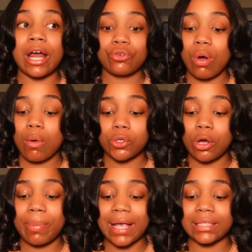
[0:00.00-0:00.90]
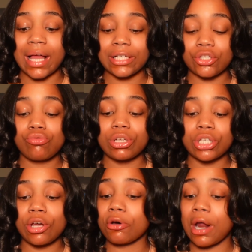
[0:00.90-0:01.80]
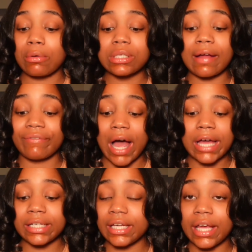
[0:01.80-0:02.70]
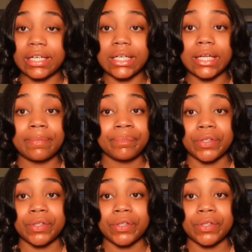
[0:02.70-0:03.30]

I knew I was gonna pass the class two weeks ago, and I was like fine and dandy.